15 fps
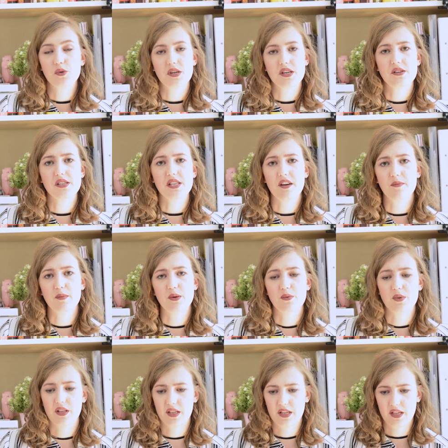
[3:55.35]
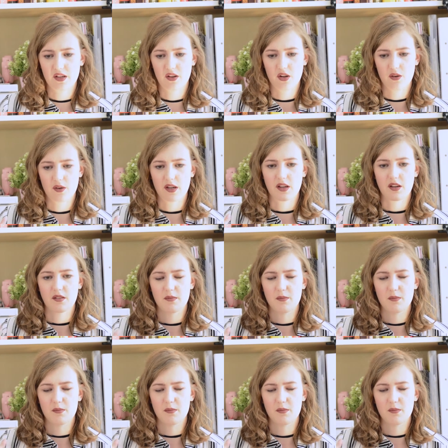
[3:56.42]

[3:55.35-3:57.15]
years I've been really going